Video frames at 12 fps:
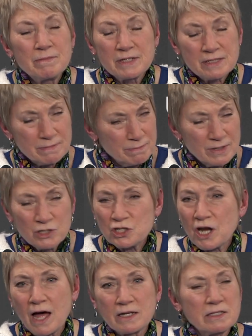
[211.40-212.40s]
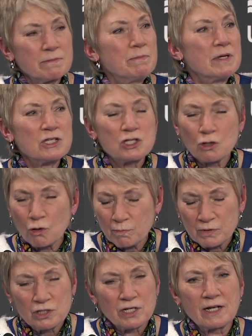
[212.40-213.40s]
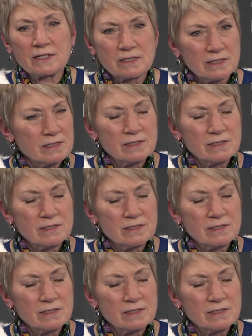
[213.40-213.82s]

Missed shots, missed open shots.